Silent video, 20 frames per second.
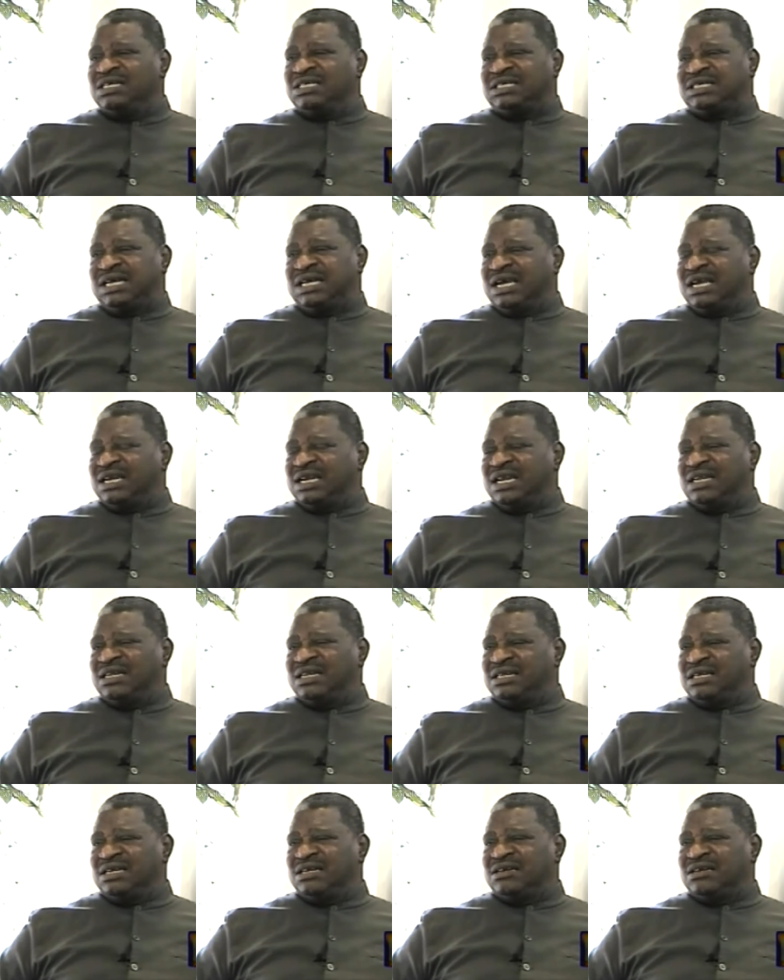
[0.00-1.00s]
second
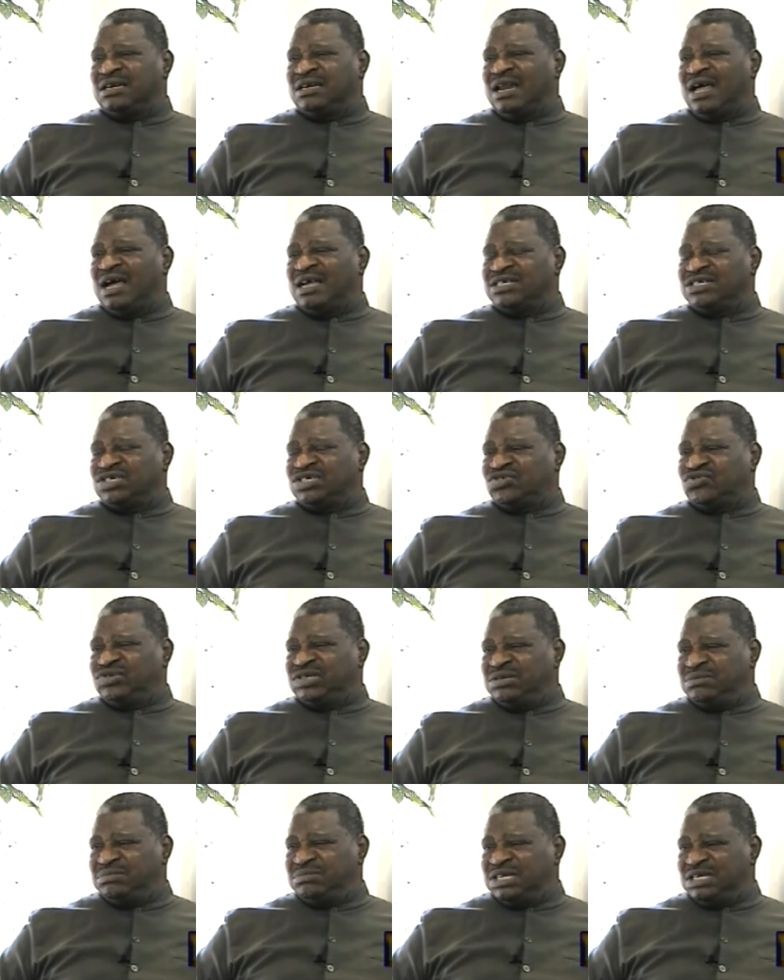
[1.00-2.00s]
and third class
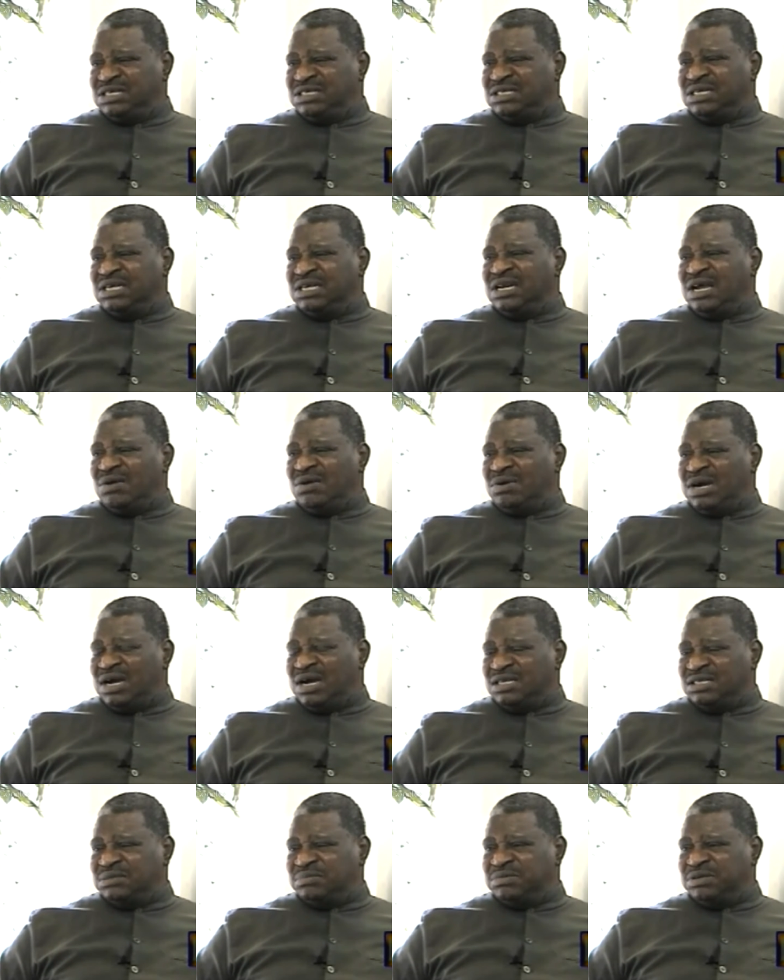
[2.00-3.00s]
treatments in our
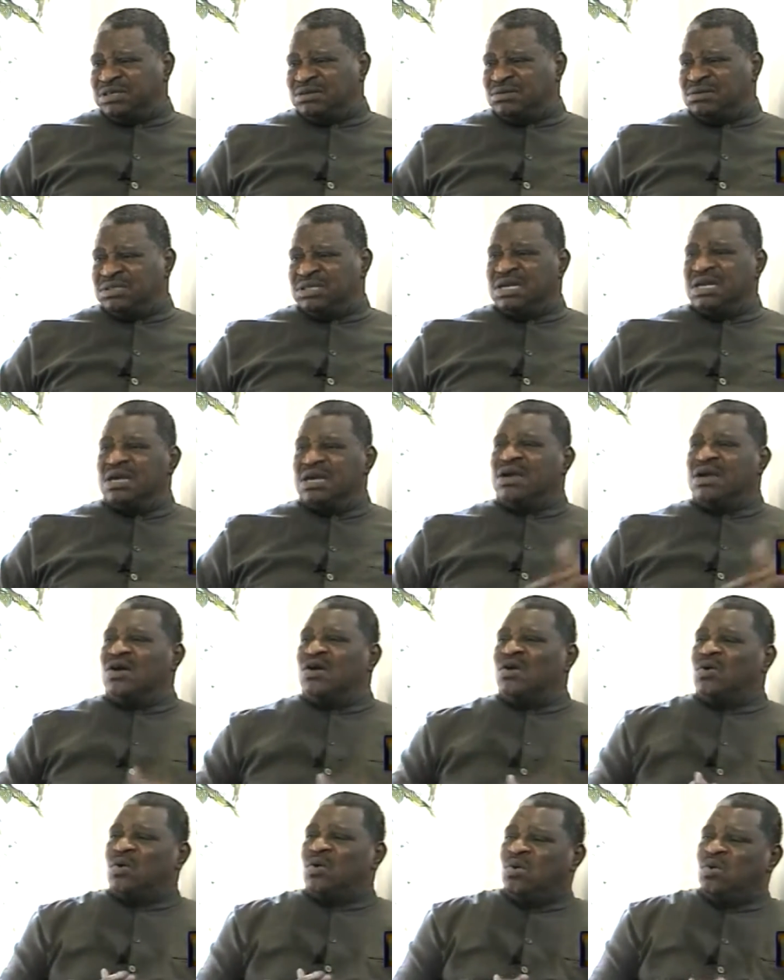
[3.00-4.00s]
hospitals, mm-hmm.
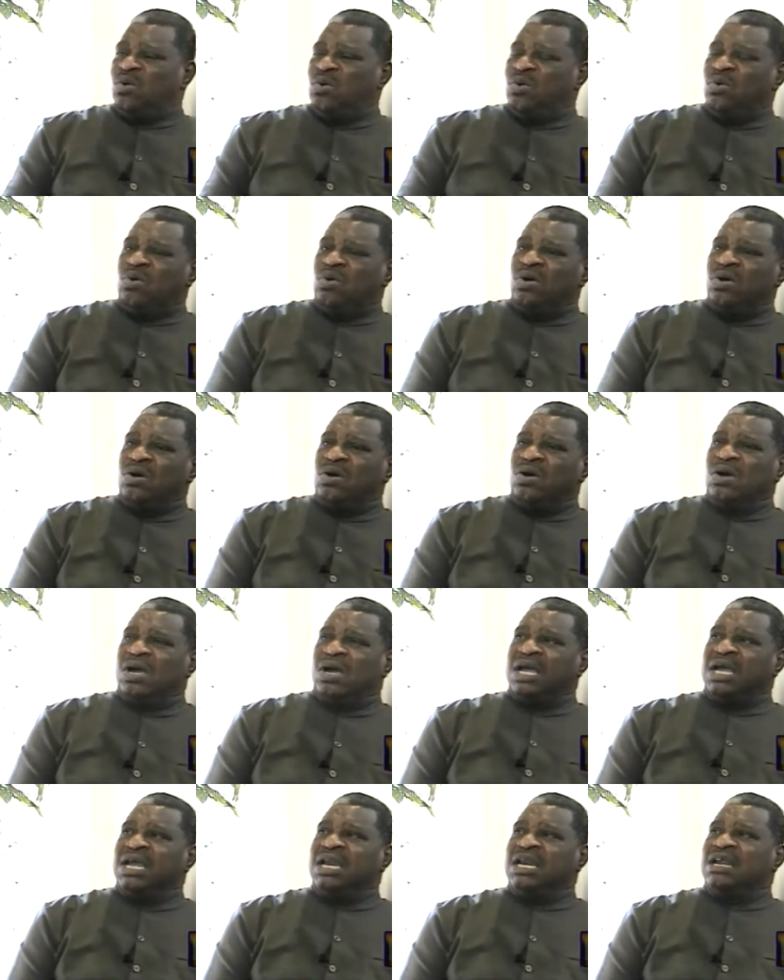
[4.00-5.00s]
who
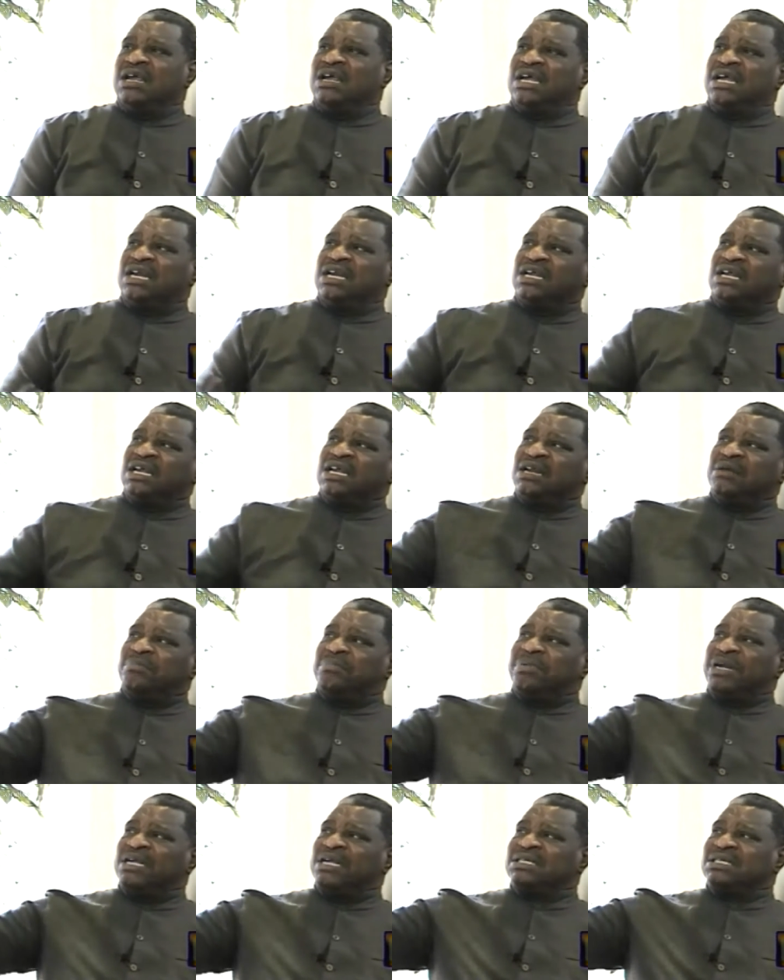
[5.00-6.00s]
in a, in, a, in a
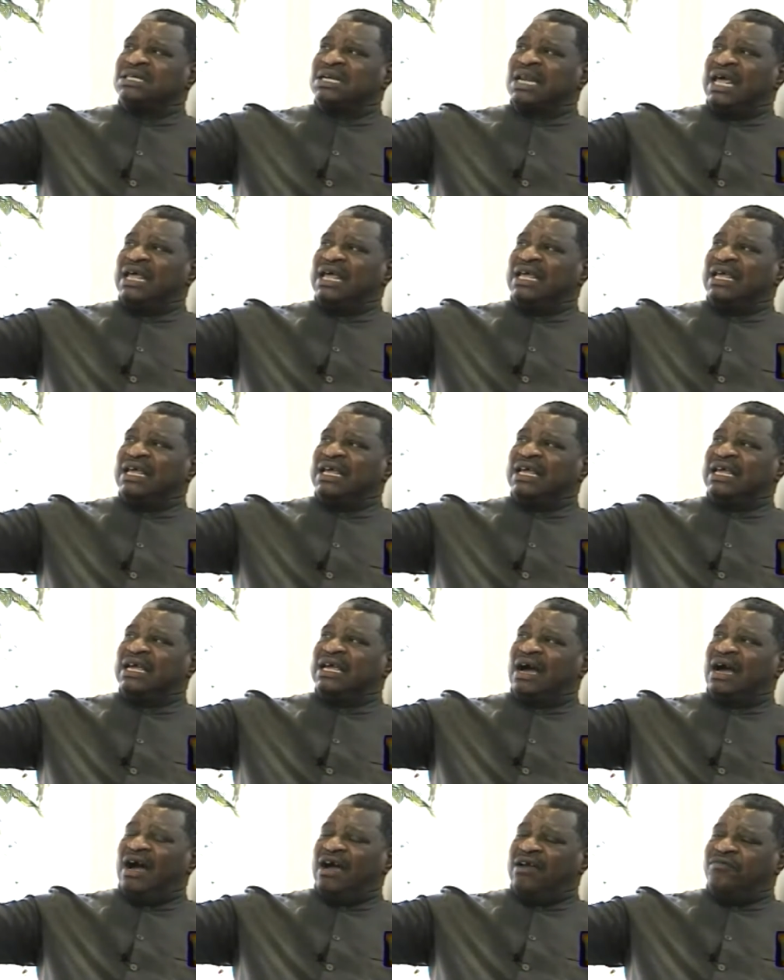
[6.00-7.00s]
place like
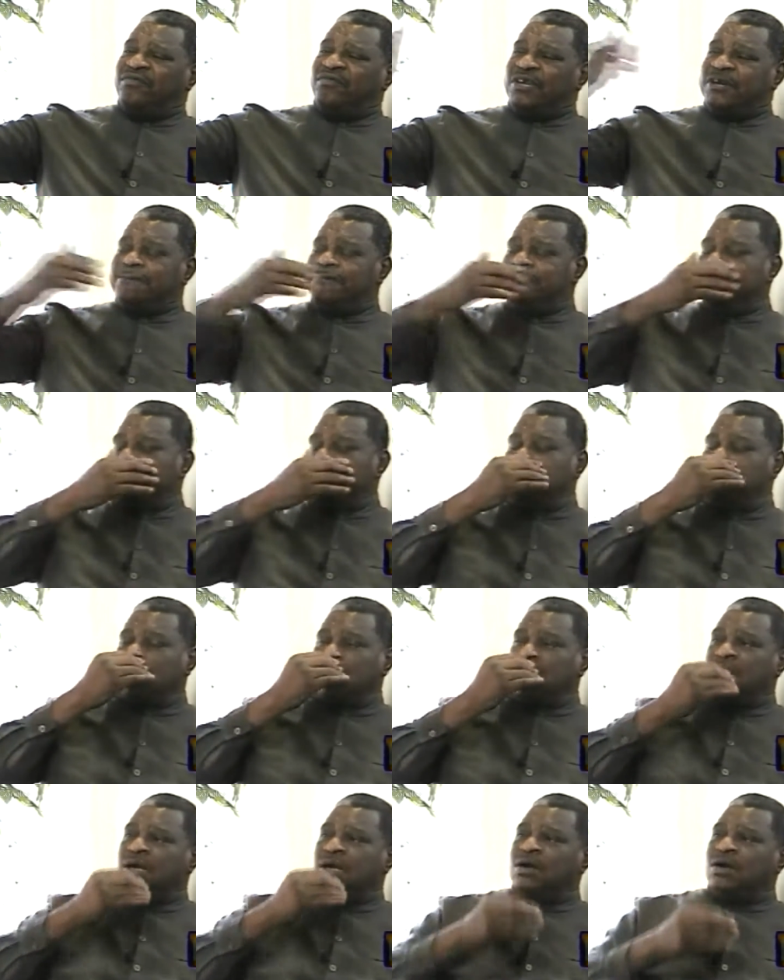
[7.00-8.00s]
Hartford,
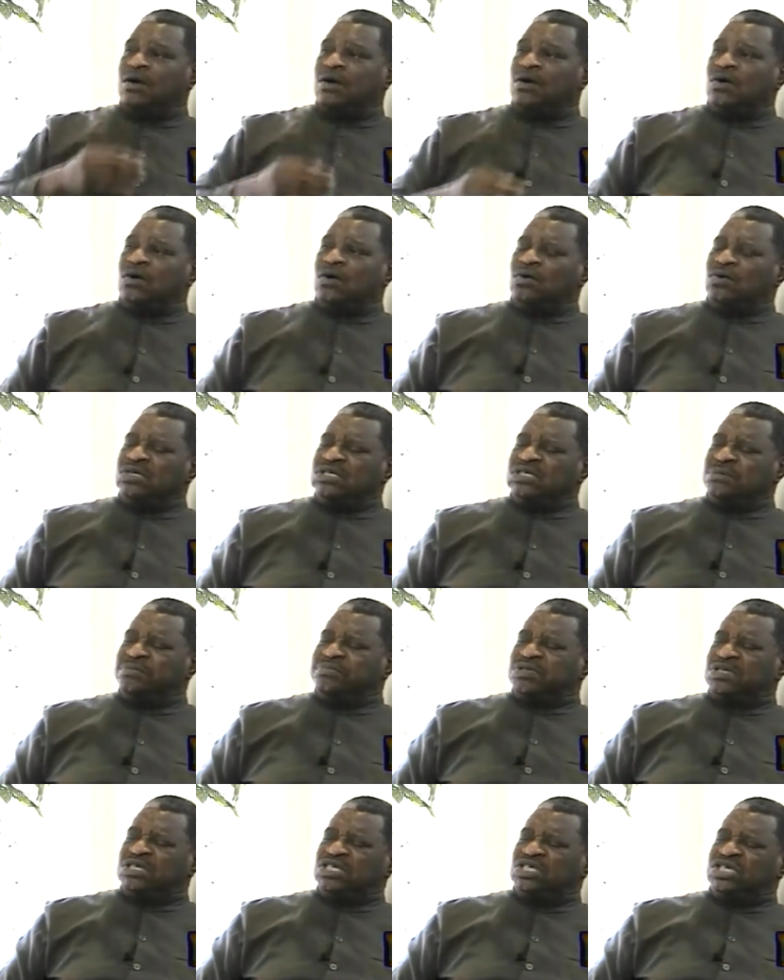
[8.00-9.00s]
who is the
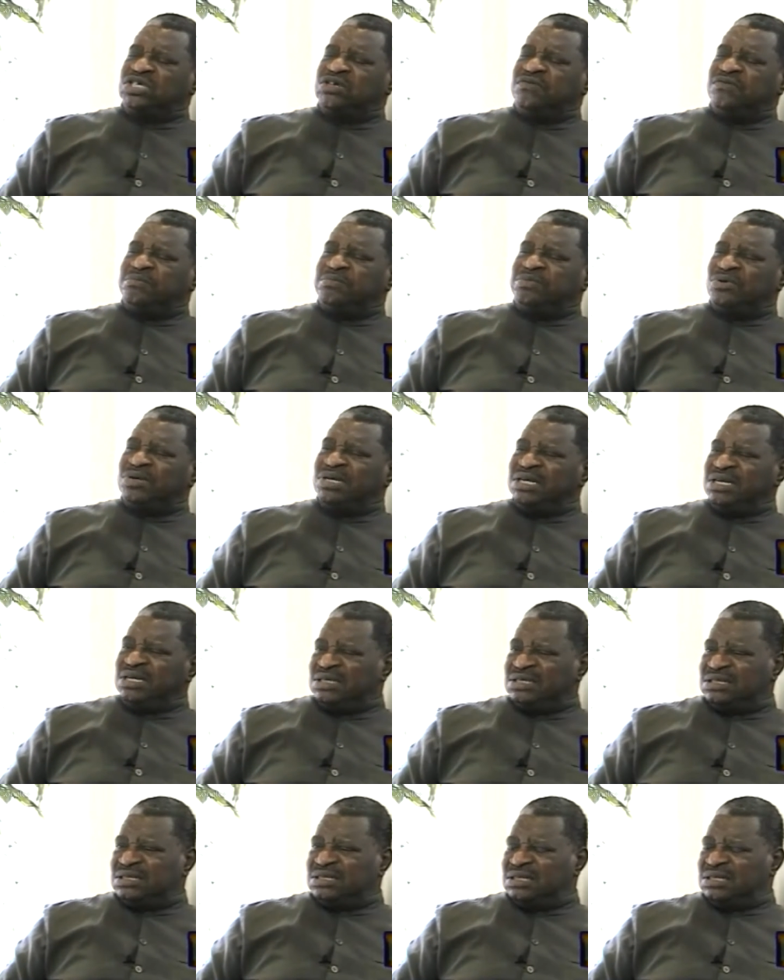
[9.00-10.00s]
chief of
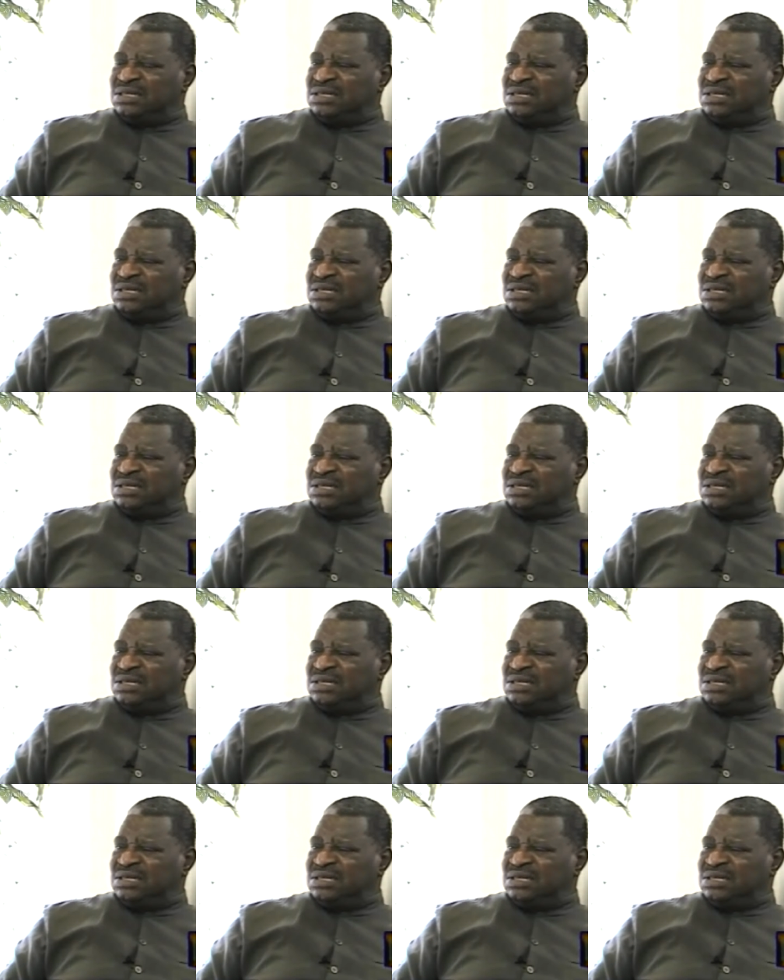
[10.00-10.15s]
police?